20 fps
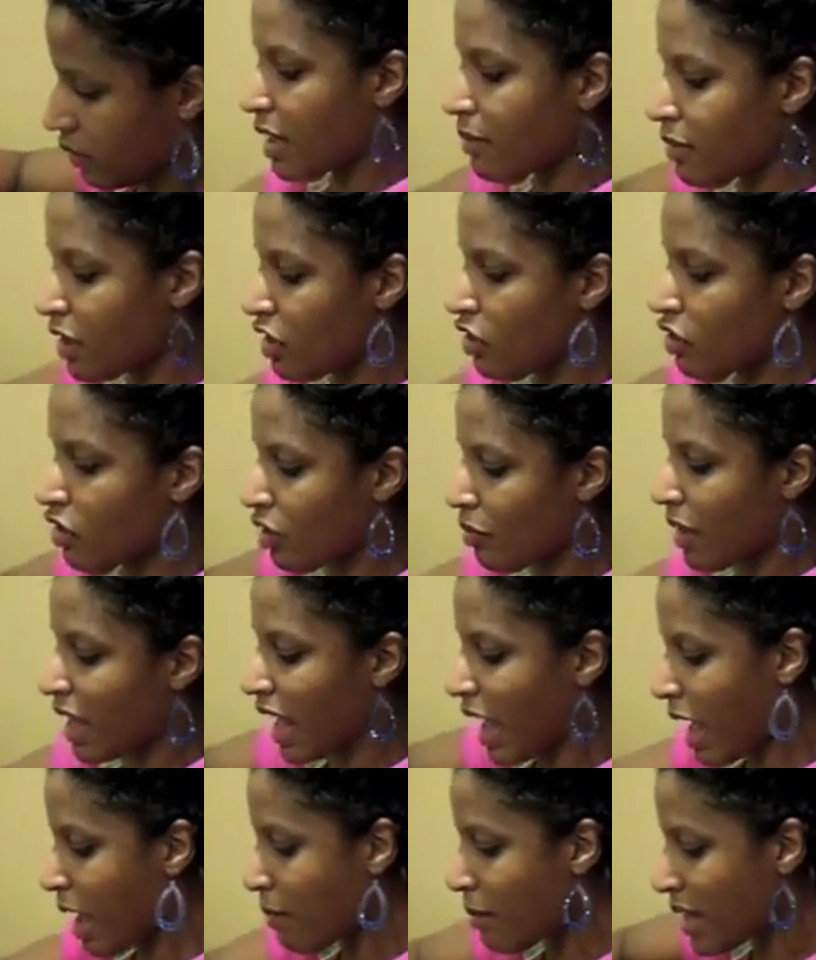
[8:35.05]
You can make
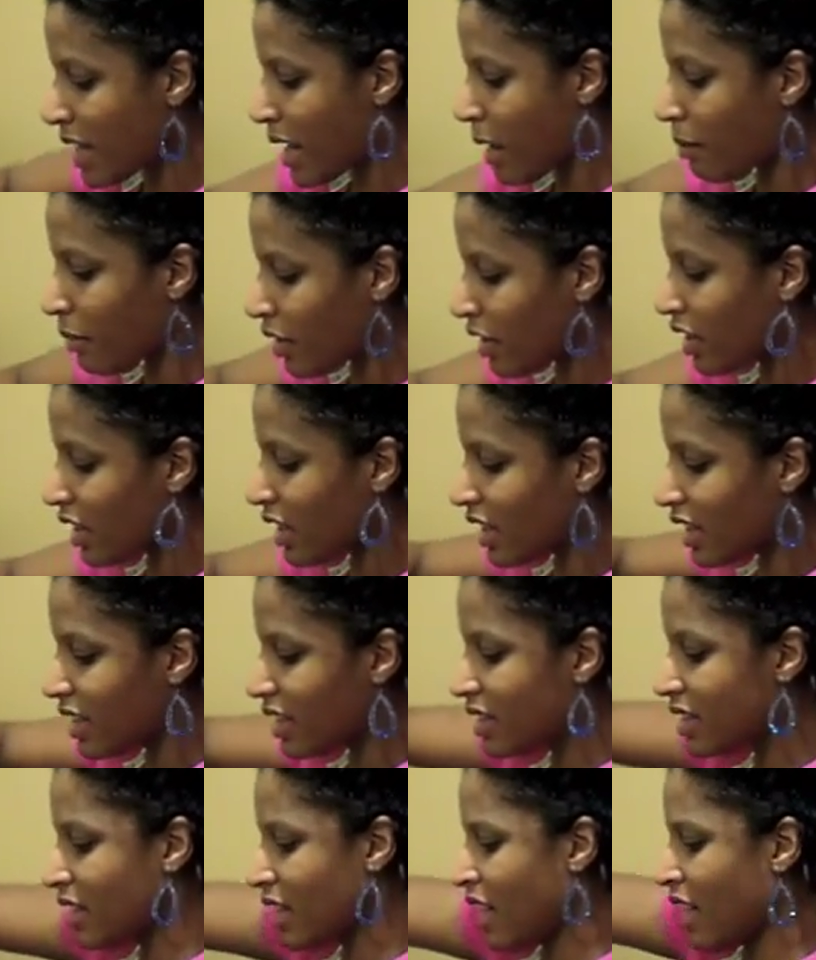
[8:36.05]
M&M cookies.
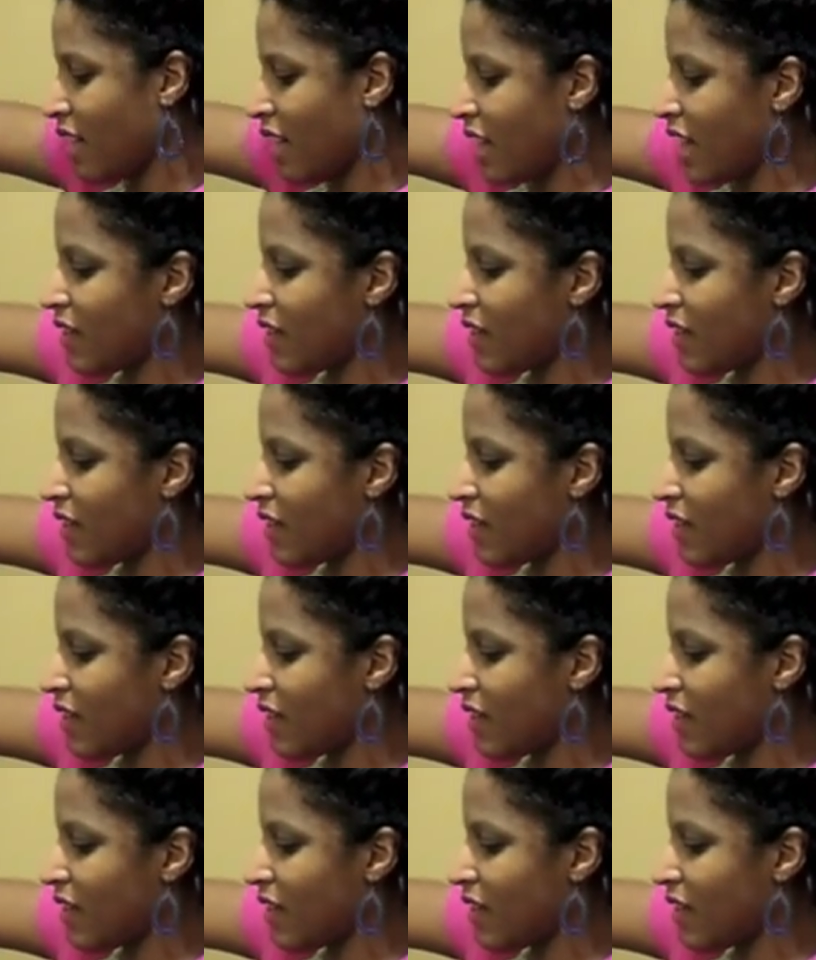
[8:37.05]
If